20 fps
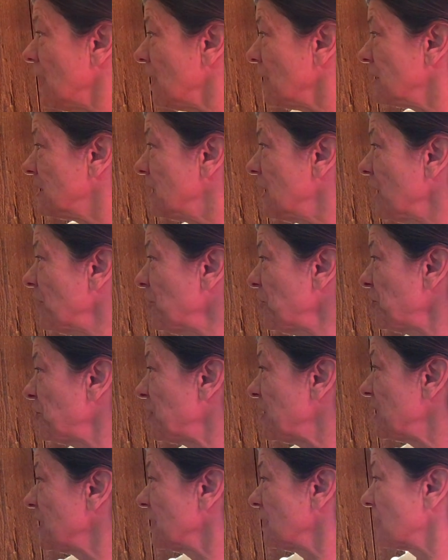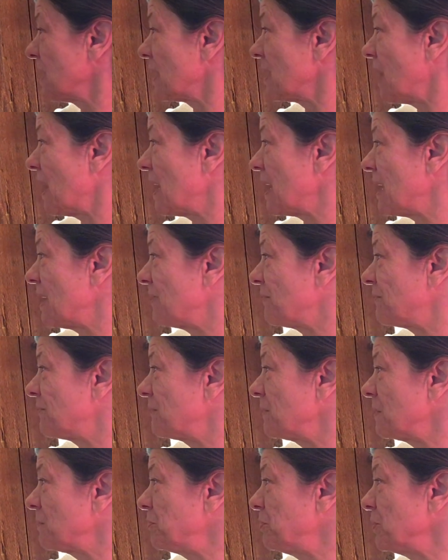The other thing that I
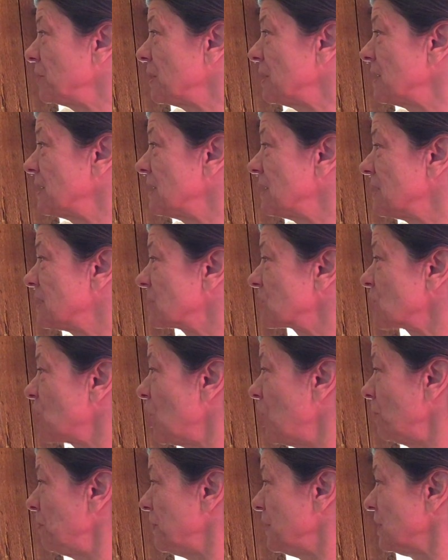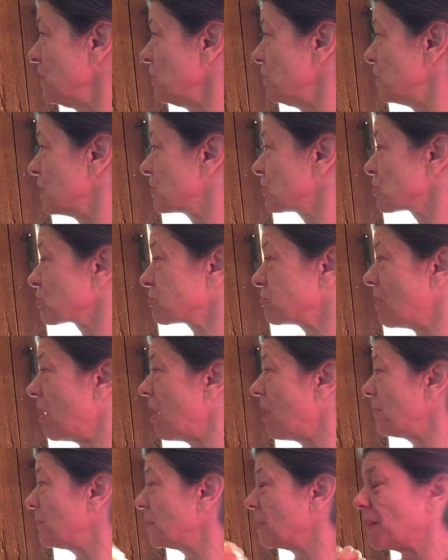put in is coping with
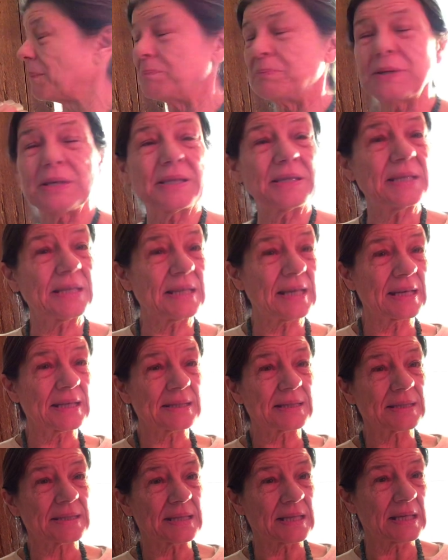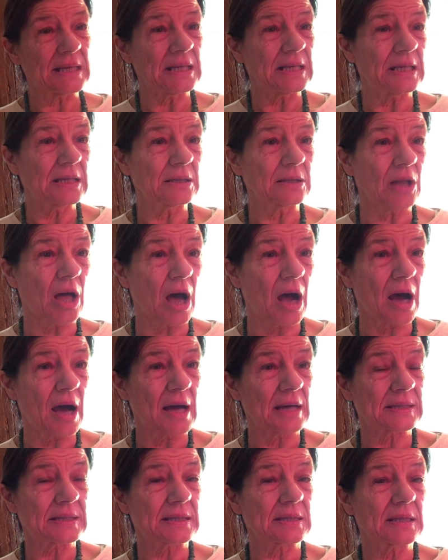trauma, PTSD,
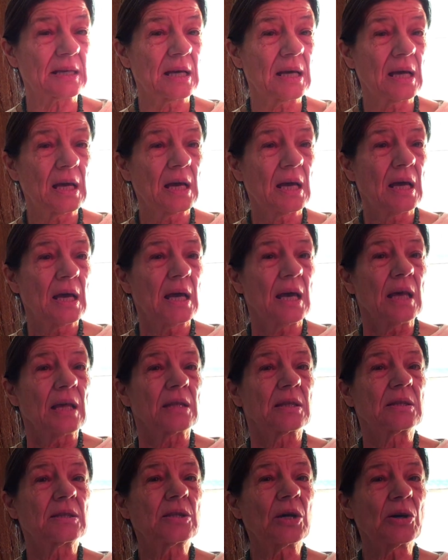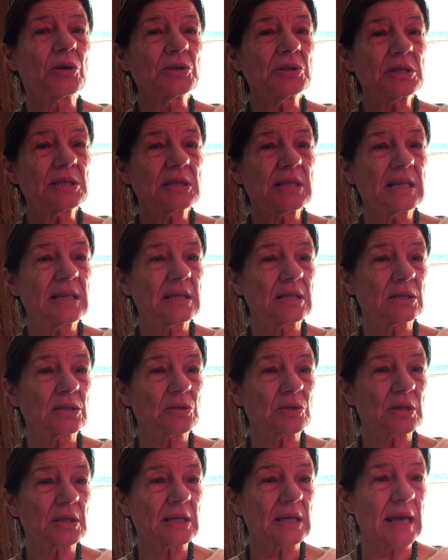loss. Those
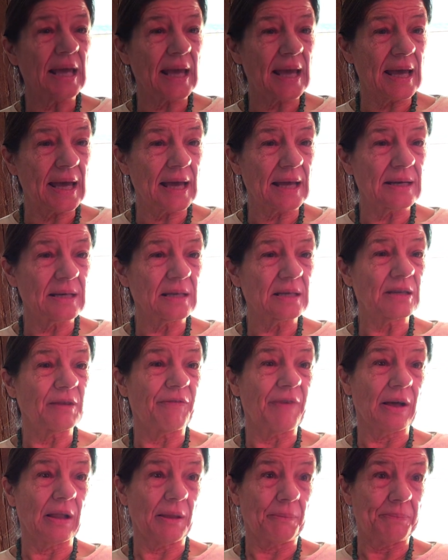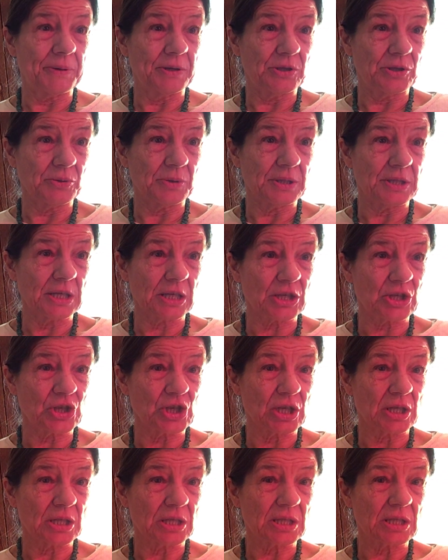things can develop into
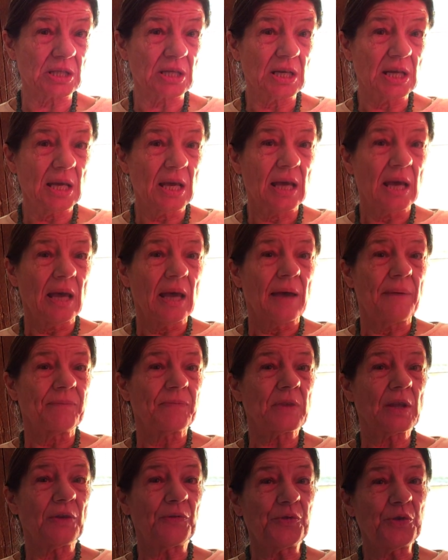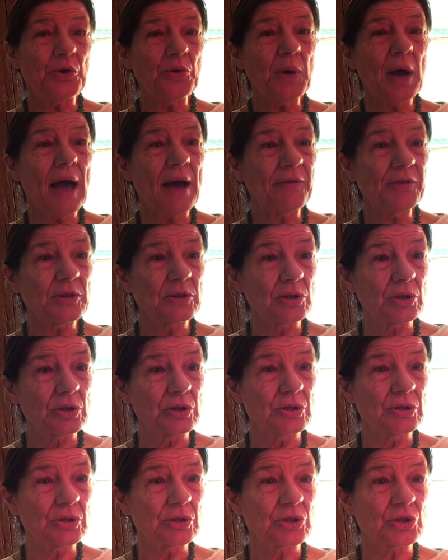addictions. If you haven't
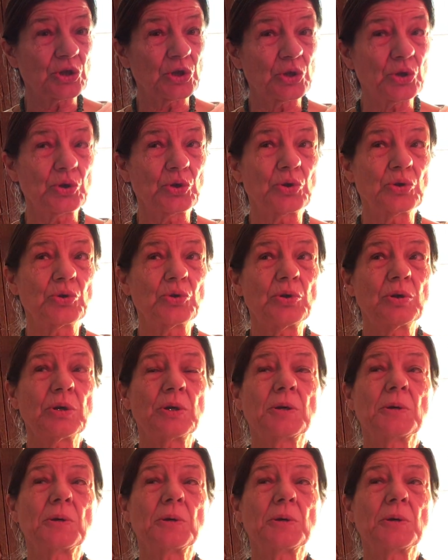learned to